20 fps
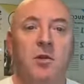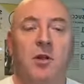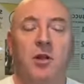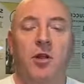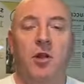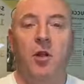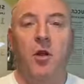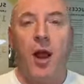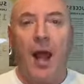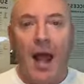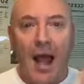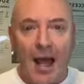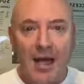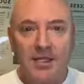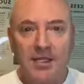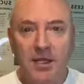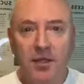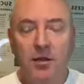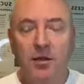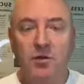You're
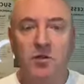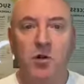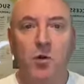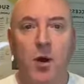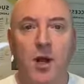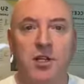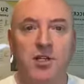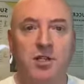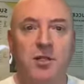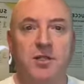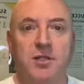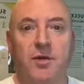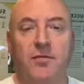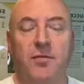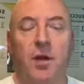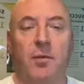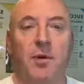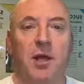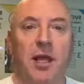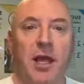asking those questions of
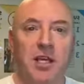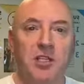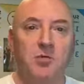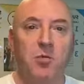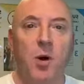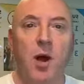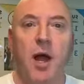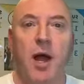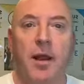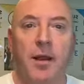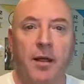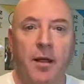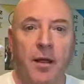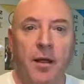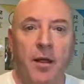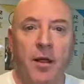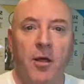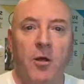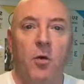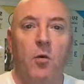them. And guess what?
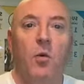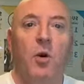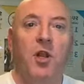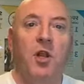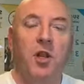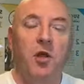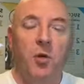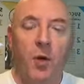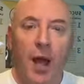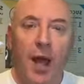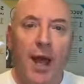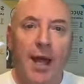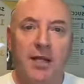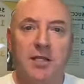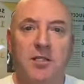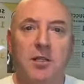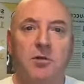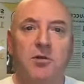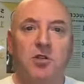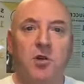When you
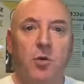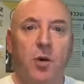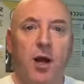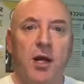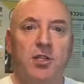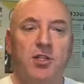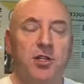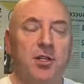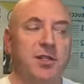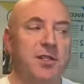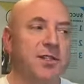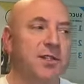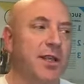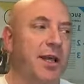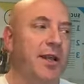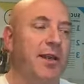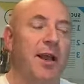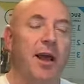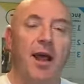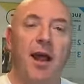ask those questions,
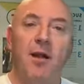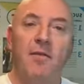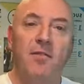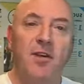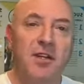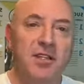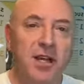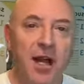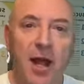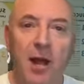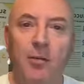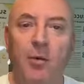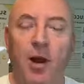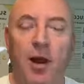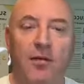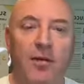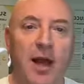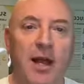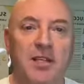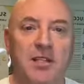then every time when
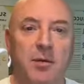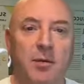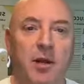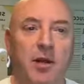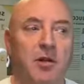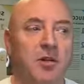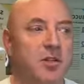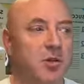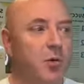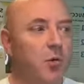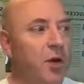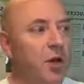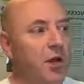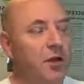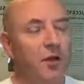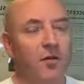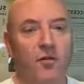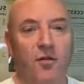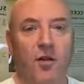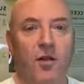I've asked somebody, so what do you
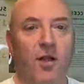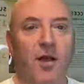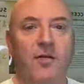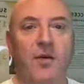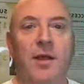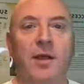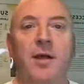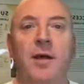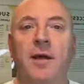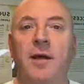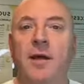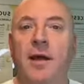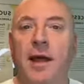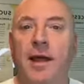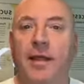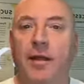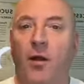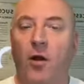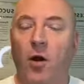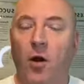do for a living? They're